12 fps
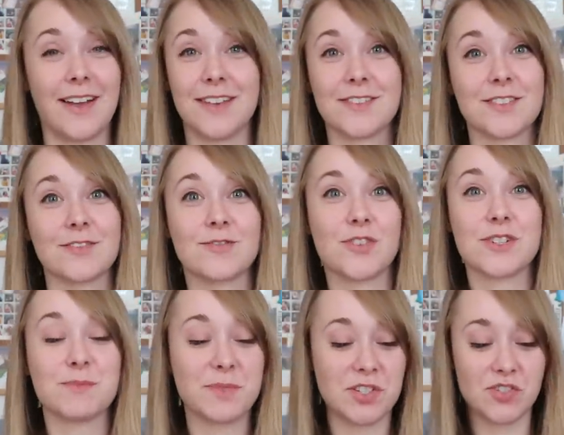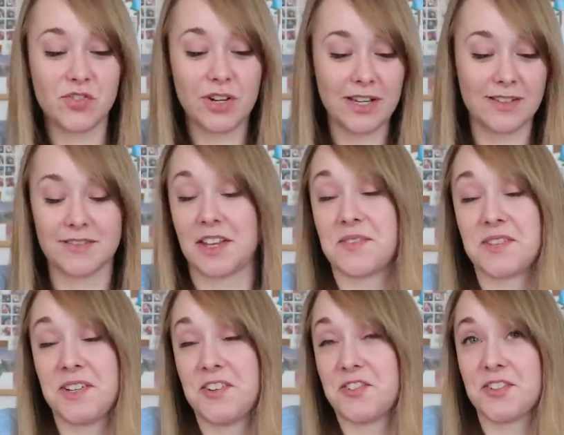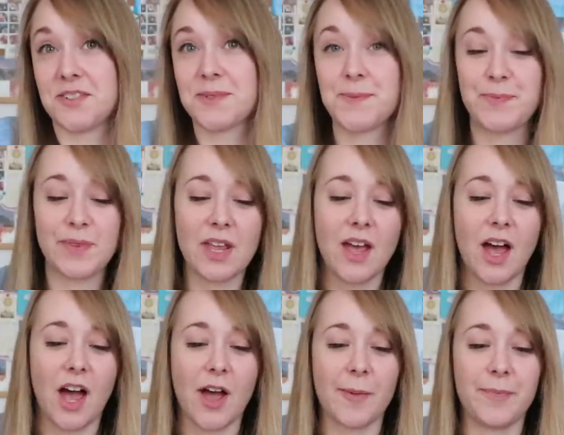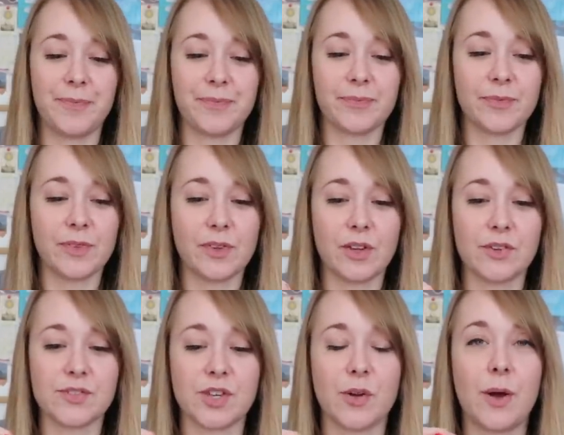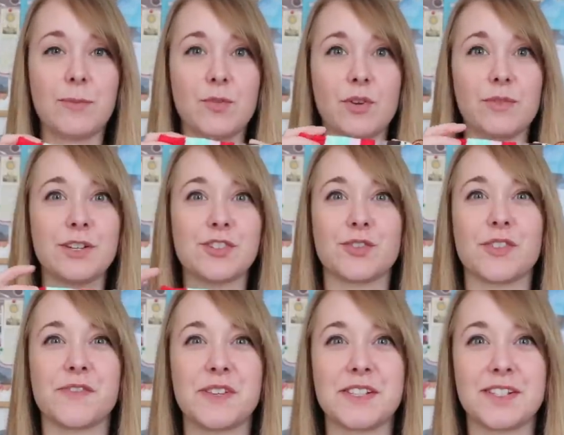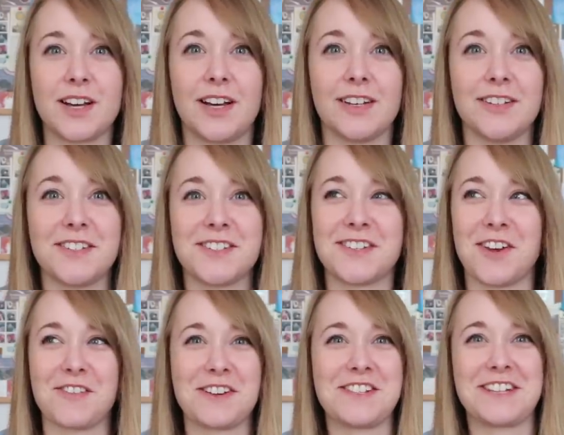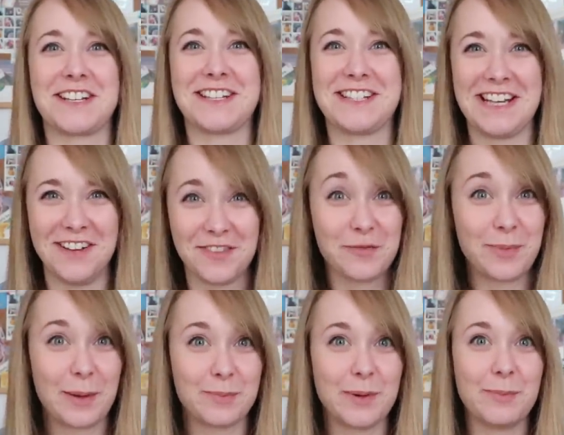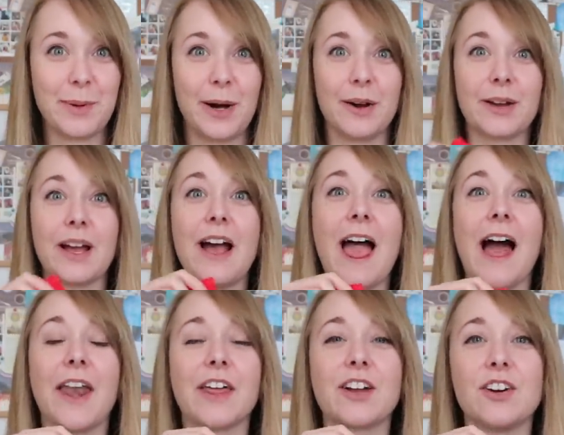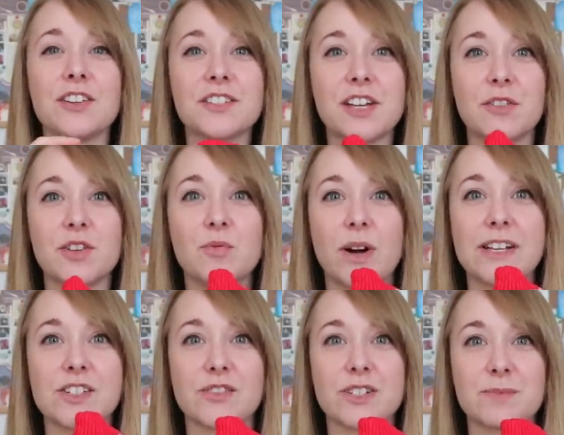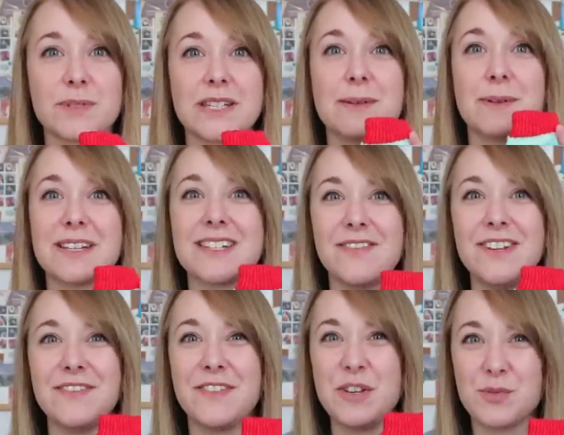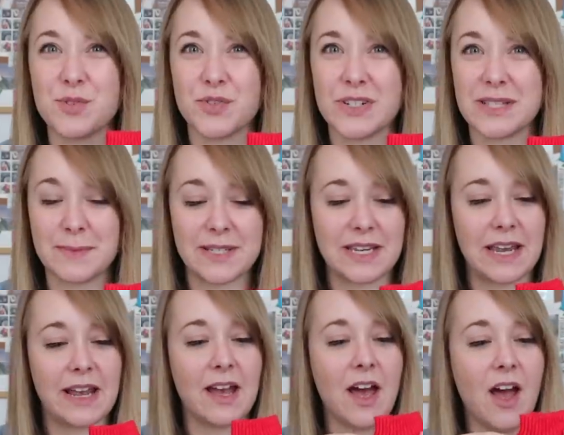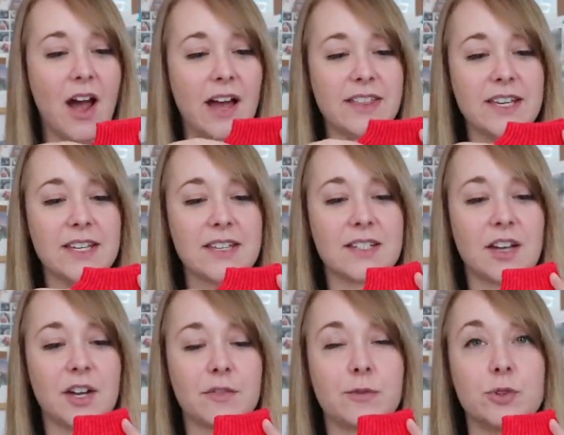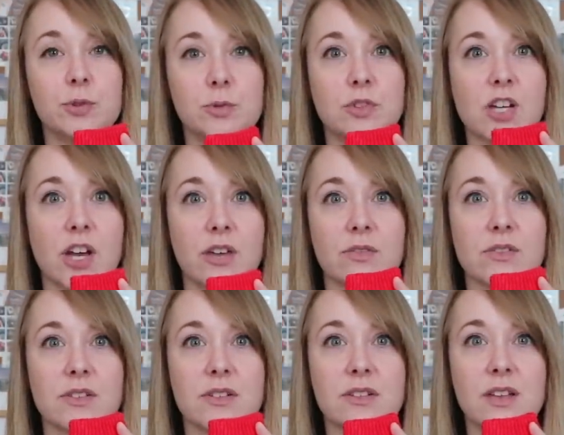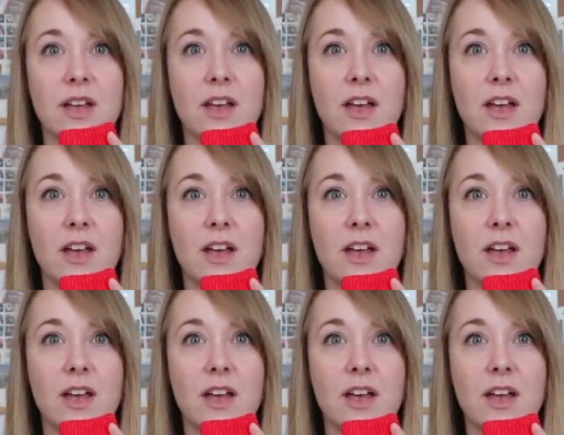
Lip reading: It's a Christmassy treat. Sounds delicious. So I'm not really sure if these colours are indicative of peppermint bark. And I can't tell you why it's Christmassy, but it definitely feels Christmassy. I think it's the kind of cool tones